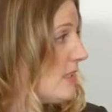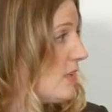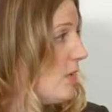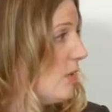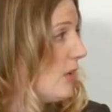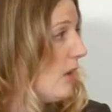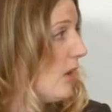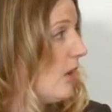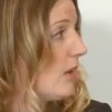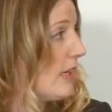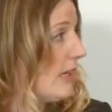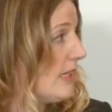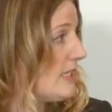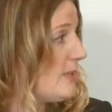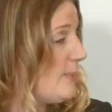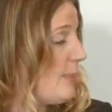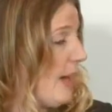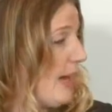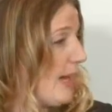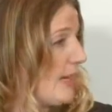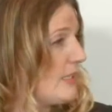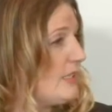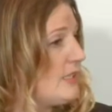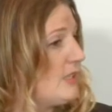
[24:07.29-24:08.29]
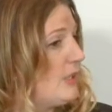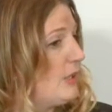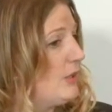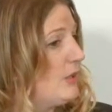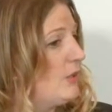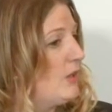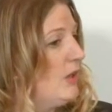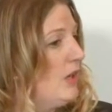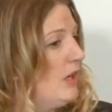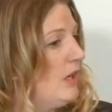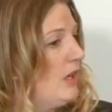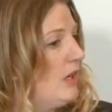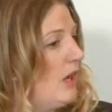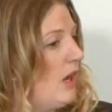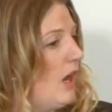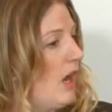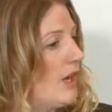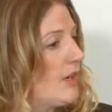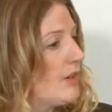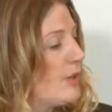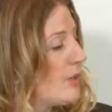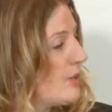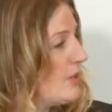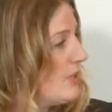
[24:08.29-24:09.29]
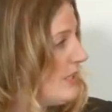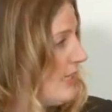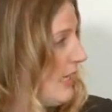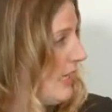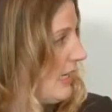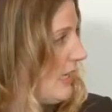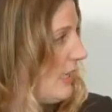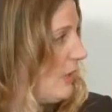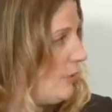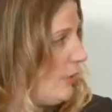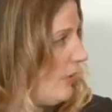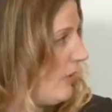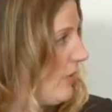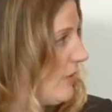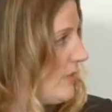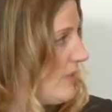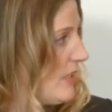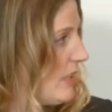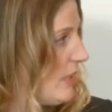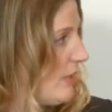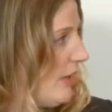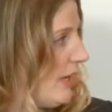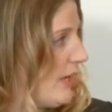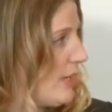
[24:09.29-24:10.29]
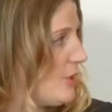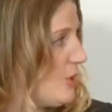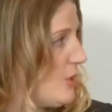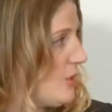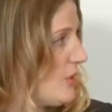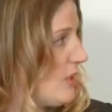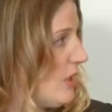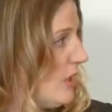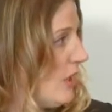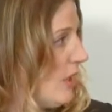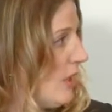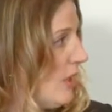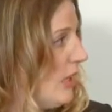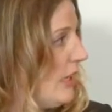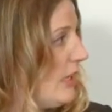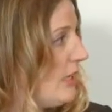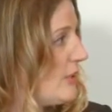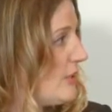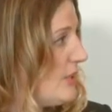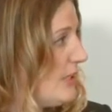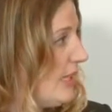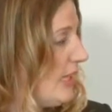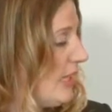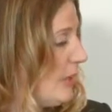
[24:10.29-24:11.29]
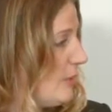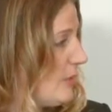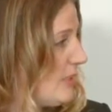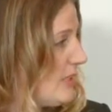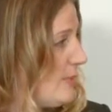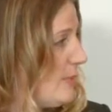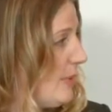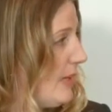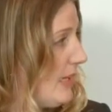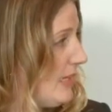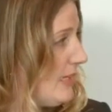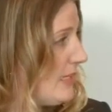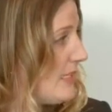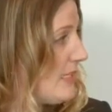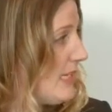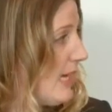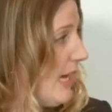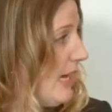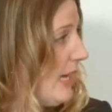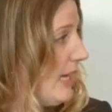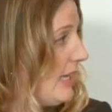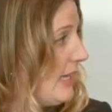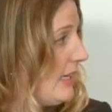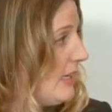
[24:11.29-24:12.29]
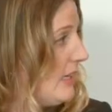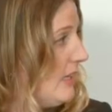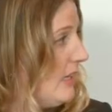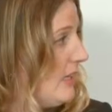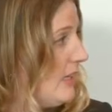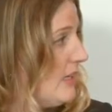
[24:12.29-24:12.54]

So it all gets back to understanding what those interactions are, understanding what's being said,